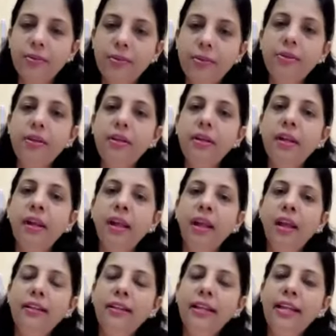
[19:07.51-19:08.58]
People,
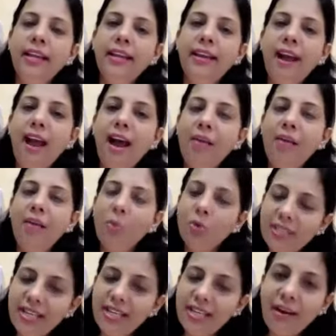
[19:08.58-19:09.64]
they are
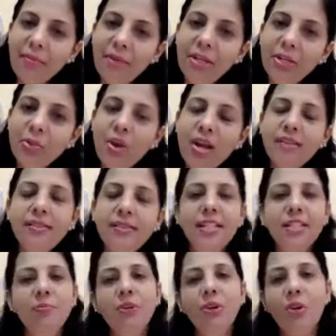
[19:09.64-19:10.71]
mostly coming to us
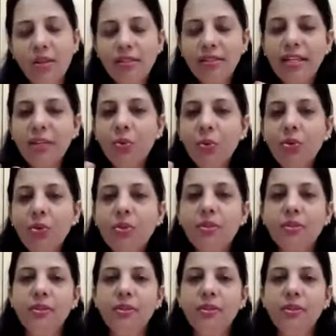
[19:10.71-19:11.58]
just because they don't